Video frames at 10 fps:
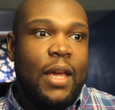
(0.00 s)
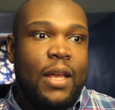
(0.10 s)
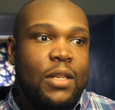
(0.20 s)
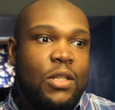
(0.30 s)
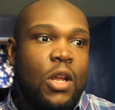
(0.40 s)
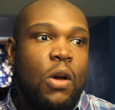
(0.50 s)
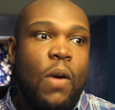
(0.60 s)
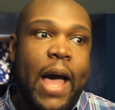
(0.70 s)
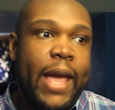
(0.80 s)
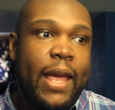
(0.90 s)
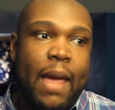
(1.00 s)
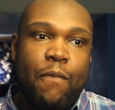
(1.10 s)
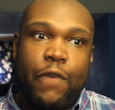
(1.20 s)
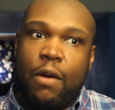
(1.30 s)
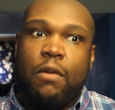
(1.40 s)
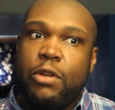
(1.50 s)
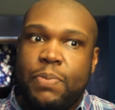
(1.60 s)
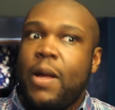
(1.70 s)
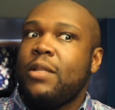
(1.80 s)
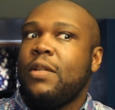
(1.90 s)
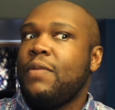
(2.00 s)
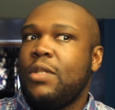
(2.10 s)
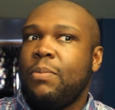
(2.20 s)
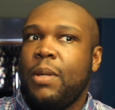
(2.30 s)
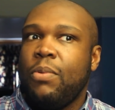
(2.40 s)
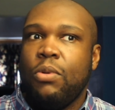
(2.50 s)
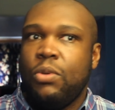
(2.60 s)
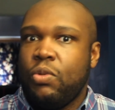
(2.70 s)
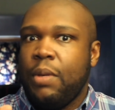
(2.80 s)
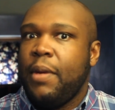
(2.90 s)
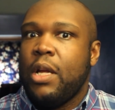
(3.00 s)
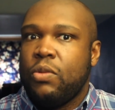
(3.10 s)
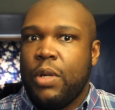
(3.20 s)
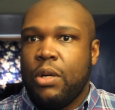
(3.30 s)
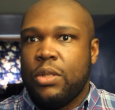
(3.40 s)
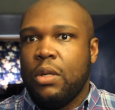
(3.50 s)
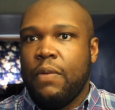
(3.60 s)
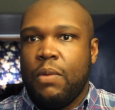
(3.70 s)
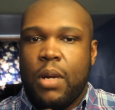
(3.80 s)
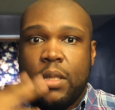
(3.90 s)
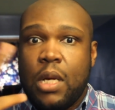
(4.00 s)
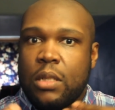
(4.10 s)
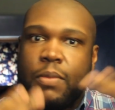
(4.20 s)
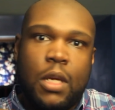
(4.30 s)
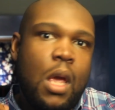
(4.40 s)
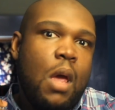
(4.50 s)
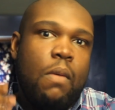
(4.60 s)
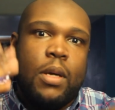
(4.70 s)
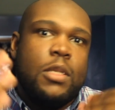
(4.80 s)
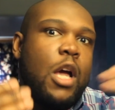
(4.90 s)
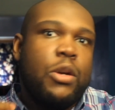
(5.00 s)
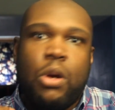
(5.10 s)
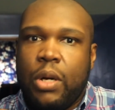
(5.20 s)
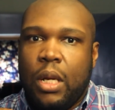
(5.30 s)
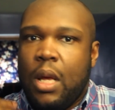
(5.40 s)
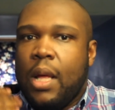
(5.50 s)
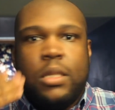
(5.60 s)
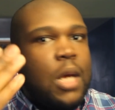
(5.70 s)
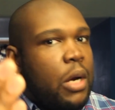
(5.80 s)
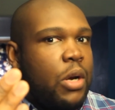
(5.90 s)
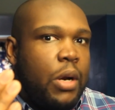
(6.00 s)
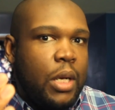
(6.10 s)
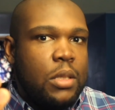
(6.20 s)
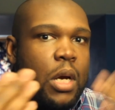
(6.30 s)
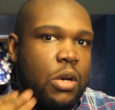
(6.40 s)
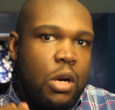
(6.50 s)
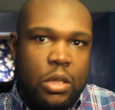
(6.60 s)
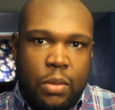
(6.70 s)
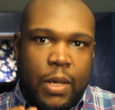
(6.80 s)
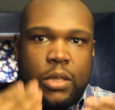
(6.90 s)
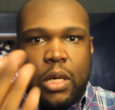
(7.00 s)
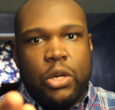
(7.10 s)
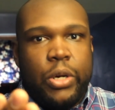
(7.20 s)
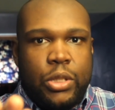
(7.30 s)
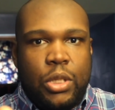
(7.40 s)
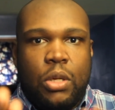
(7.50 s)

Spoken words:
And, you know, I am very responsive to people who tweet me on Twitter. So if you want to talk to me, we can talk nerdy. Let's talk nerdy. Talk nerdy to me. I'll talk nerdy to